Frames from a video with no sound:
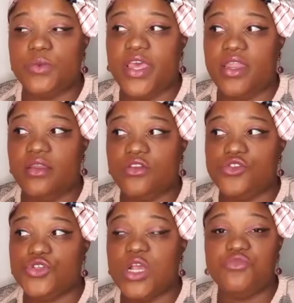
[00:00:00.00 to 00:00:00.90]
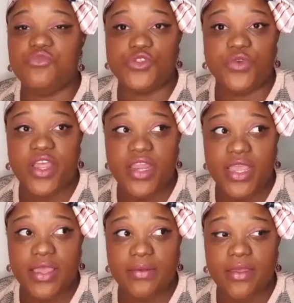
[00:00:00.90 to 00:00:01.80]
when Trump was
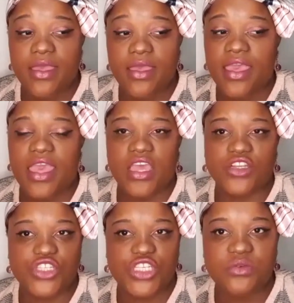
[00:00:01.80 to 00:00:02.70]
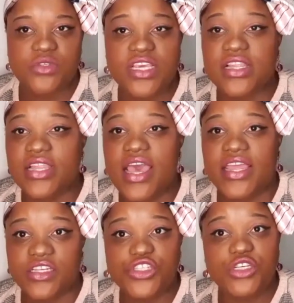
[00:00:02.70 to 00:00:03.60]
running, and she
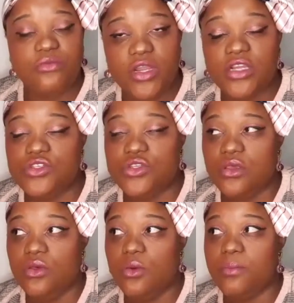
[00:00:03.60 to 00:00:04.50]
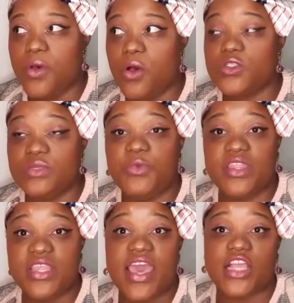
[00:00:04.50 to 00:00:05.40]
declined, and she wanted to post what
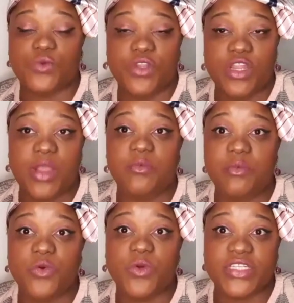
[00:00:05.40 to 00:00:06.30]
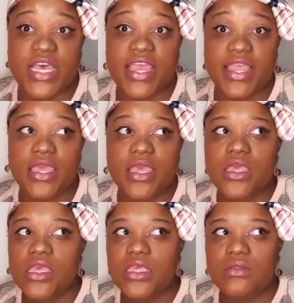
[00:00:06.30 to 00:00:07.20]
the actual number, how people were dying
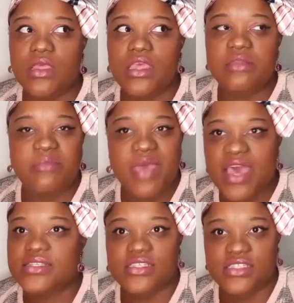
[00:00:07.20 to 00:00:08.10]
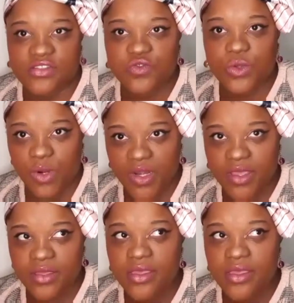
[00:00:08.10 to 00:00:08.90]
in masses in Florida.